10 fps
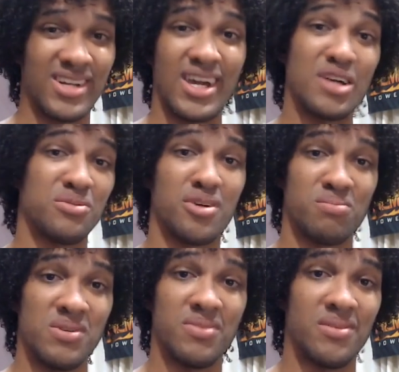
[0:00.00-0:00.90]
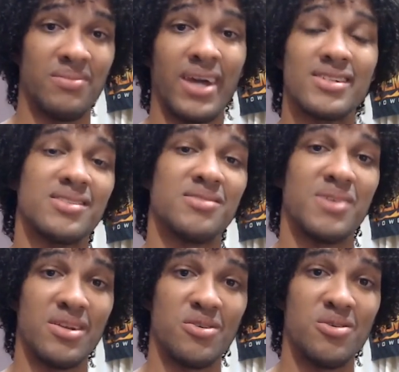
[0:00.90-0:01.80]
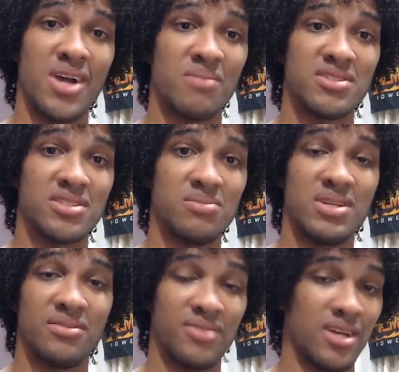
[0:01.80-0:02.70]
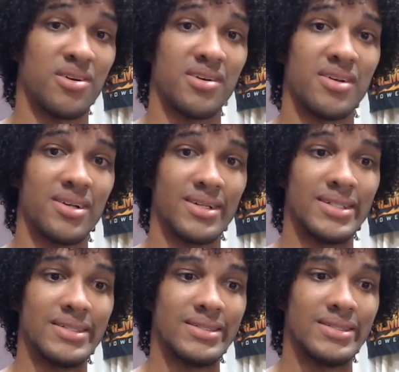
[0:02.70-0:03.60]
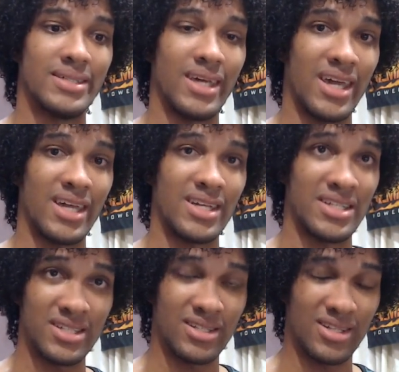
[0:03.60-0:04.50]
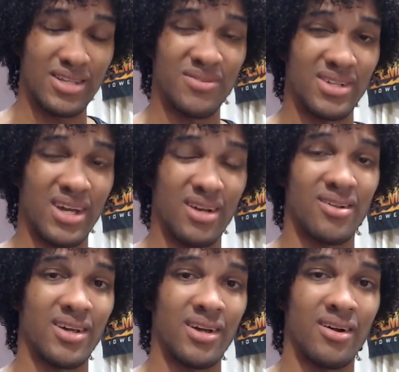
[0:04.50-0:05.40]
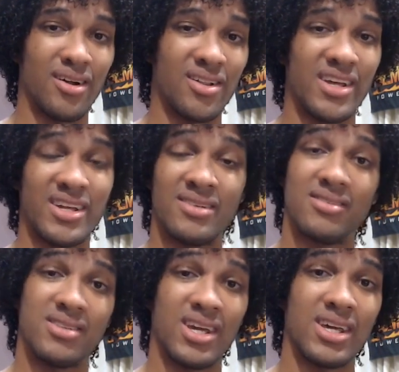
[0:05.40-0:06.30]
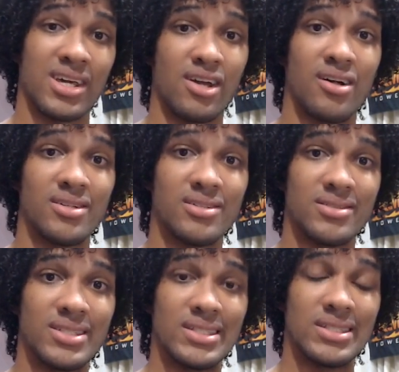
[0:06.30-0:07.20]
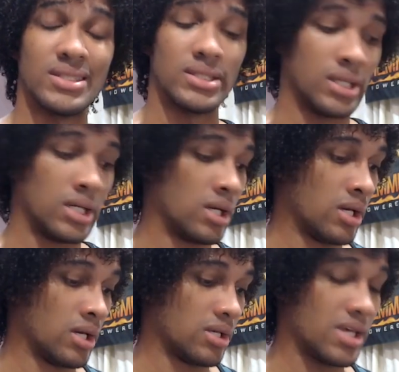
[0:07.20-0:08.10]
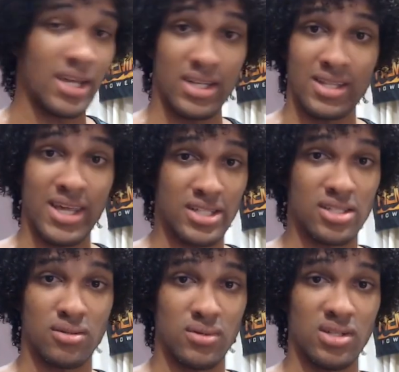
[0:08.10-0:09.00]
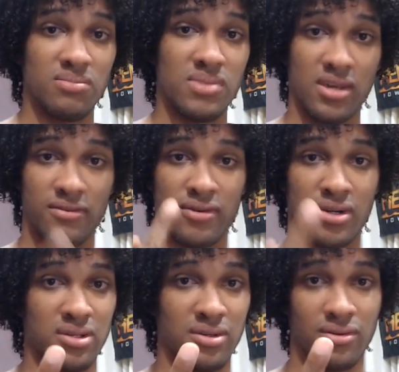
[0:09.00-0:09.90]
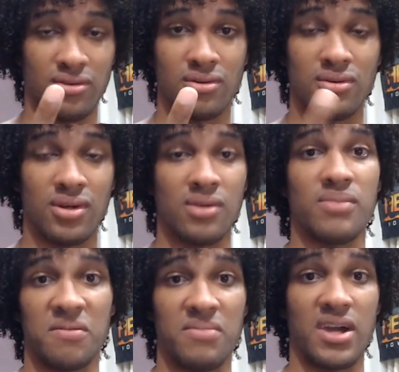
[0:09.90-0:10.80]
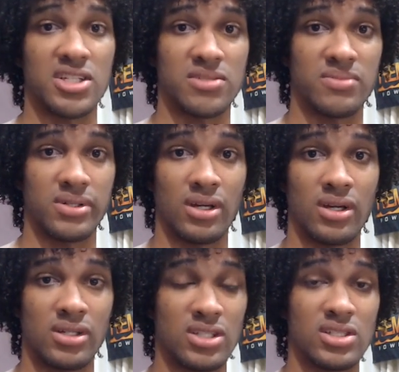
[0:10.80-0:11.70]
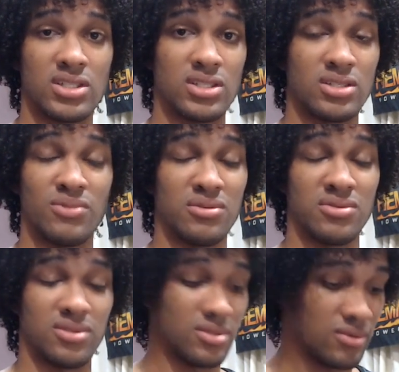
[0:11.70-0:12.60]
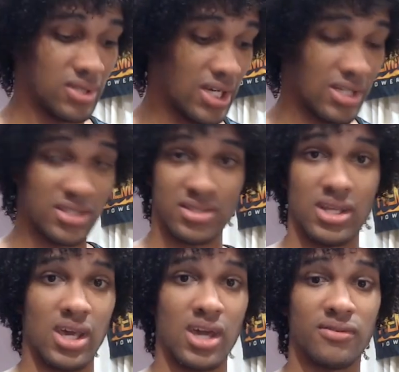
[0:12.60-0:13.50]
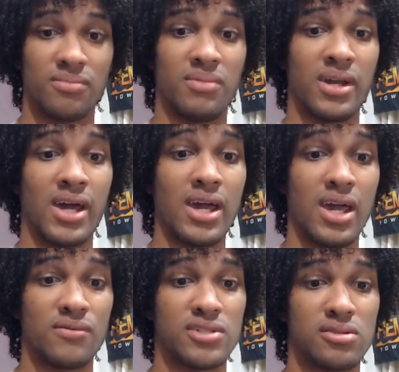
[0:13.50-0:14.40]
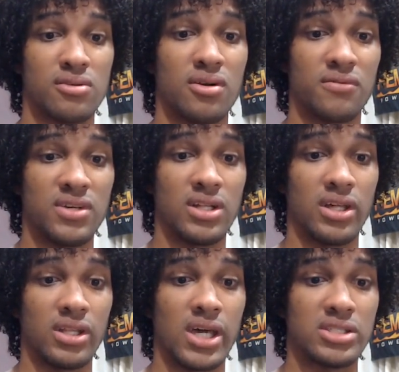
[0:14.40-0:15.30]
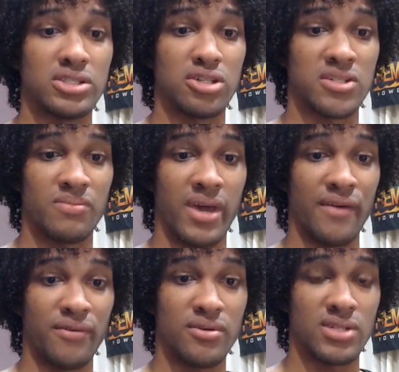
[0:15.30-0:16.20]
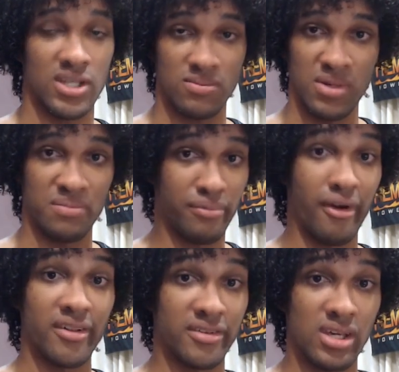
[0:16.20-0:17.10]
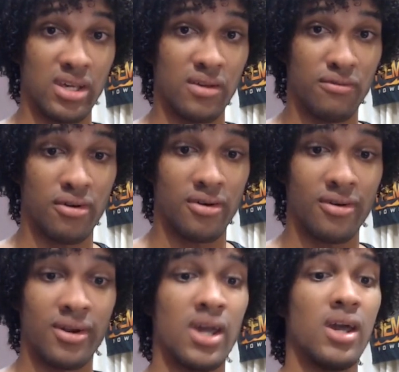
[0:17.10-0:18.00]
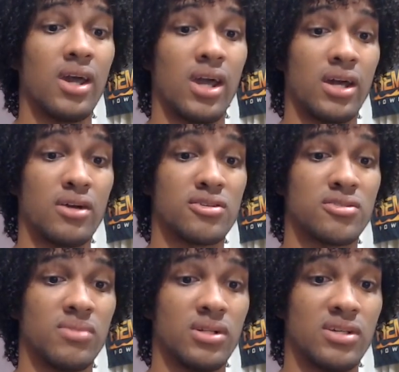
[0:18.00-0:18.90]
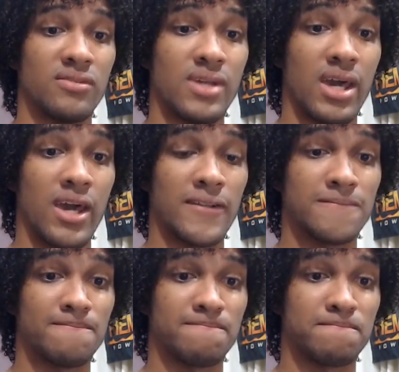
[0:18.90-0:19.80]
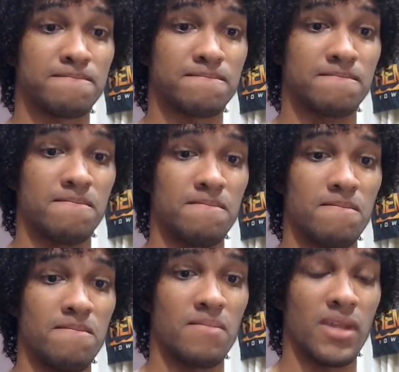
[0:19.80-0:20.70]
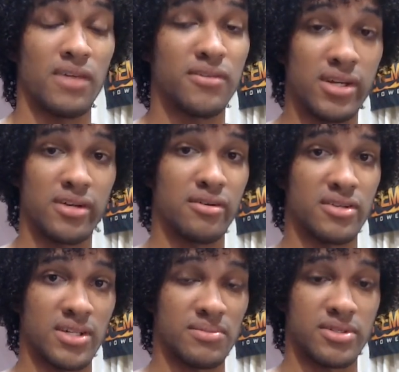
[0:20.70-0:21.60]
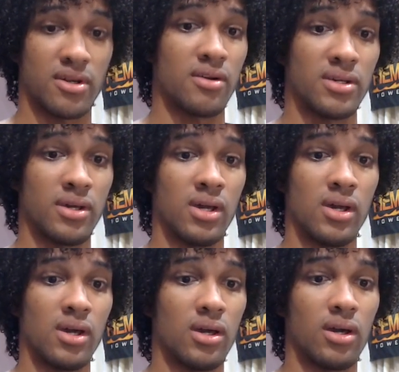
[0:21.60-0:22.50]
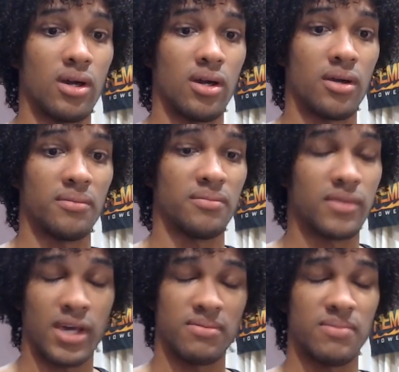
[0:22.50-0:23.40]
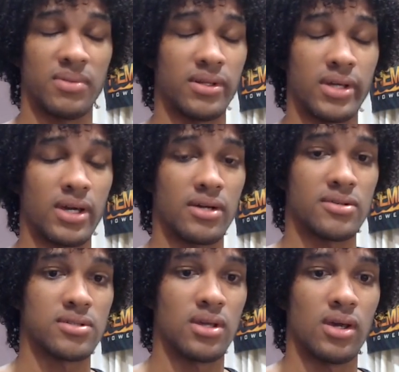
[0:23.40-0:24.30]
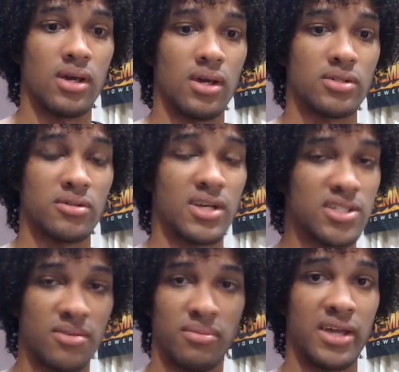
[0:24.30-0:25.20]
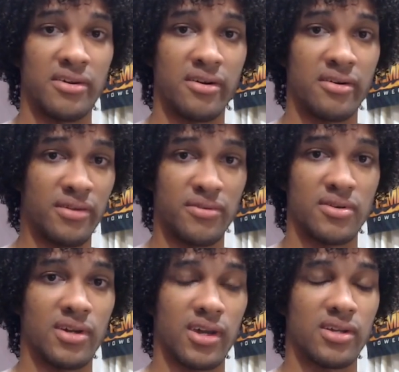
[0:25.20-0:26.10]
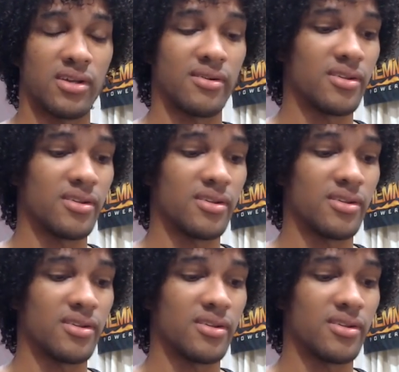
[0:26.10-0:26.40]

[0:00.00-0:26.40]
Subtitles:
And out of all people, Madison Rayne, who happens to be a veteran and isn't even that all that entertaining at all. Yeah, that's a really big fuck you to Impact Management. This is the most ridiculous thing ever. But I have a strong feeling that Josh Matthews has been politicking for her, and I also believe that, if you hear a noise, I'm sorry. Got people in the house, so that's a blender if you can hear it.